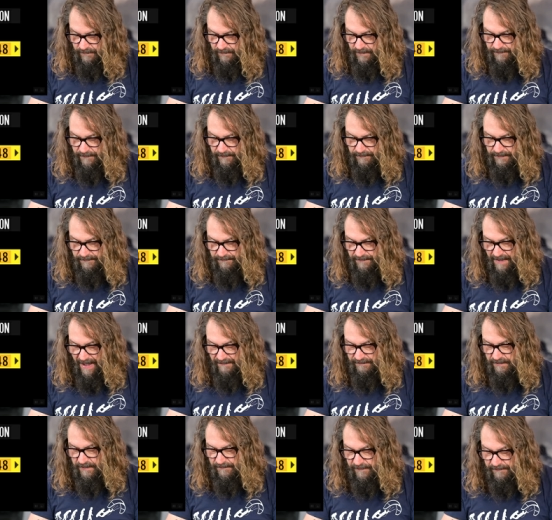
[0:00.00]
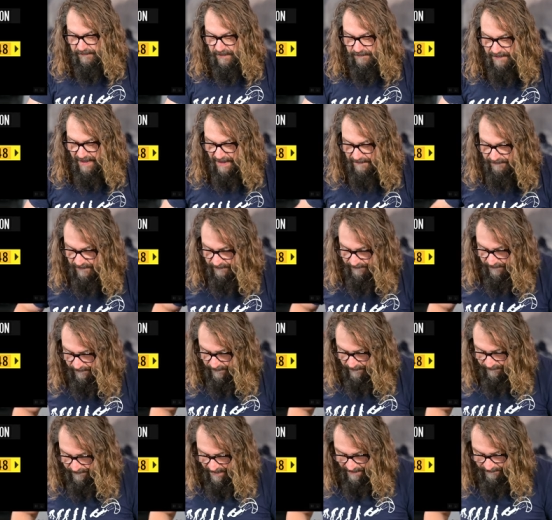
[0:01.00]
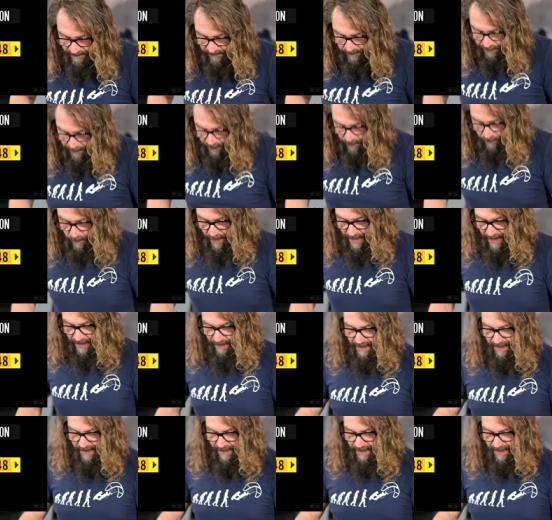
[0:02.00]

two fifty-five, two fifty-five, two fifty-five is pure white.